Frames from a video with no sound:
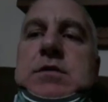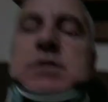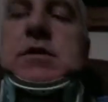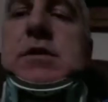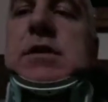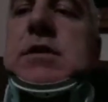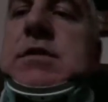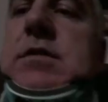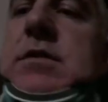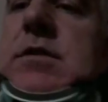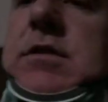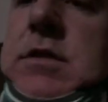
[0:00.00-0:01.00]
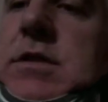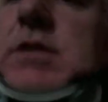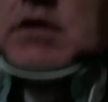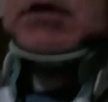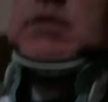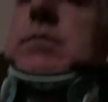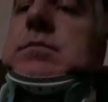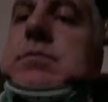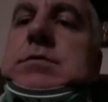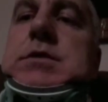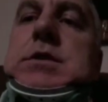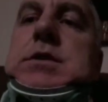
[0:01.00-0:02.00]
and there it is.
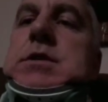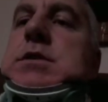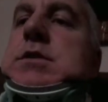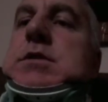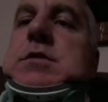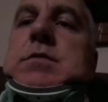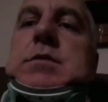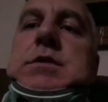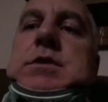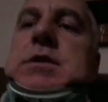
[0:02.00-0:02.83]
And it really